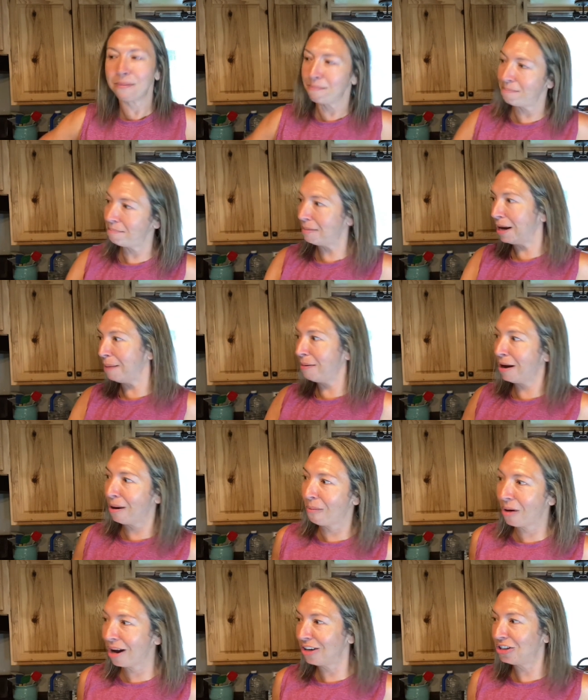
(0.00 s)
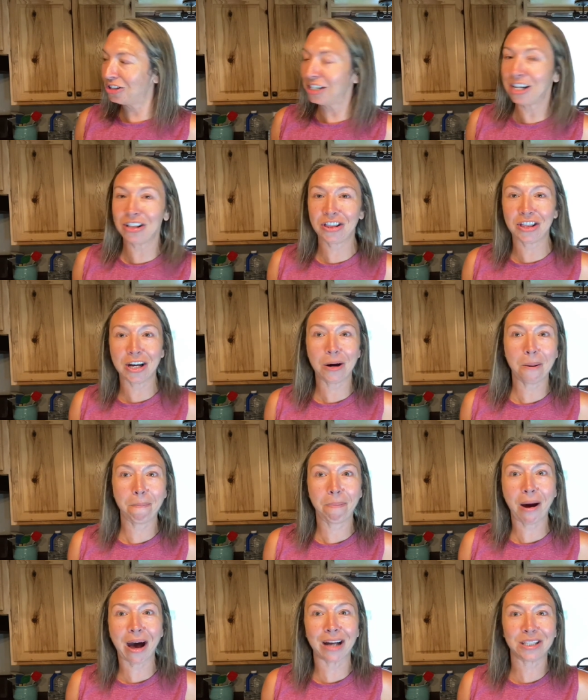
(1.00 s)
Maybe I want to see a thinner
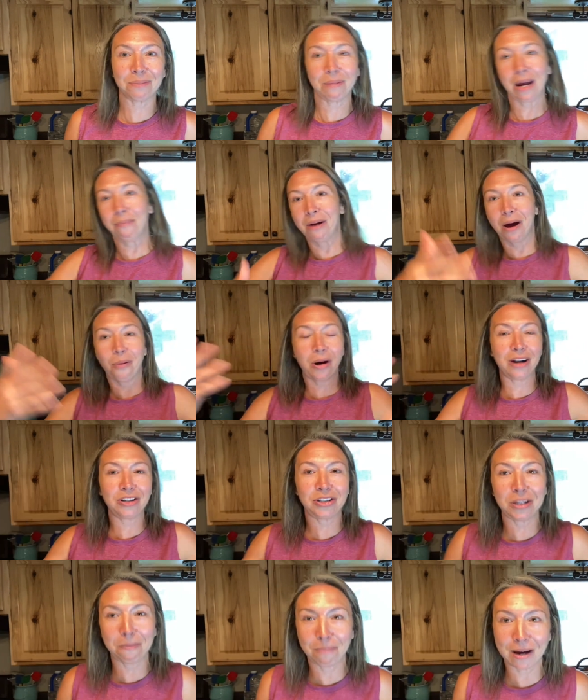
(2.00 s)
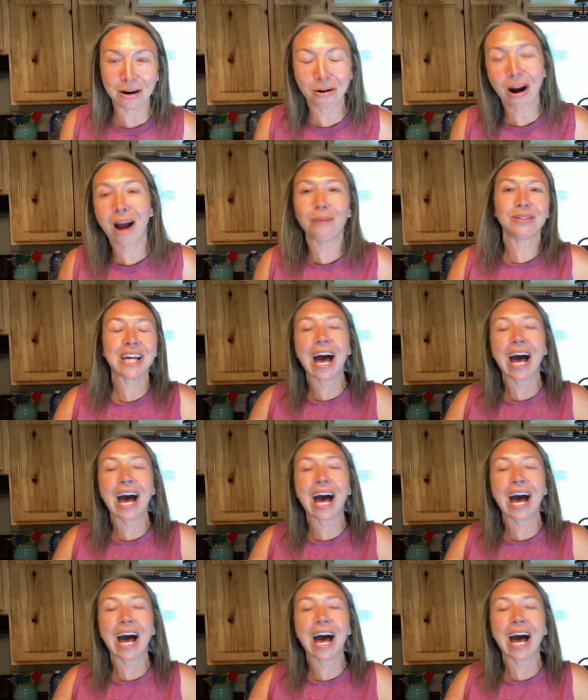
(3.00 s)
butt. Maybe I want to see bigger arms.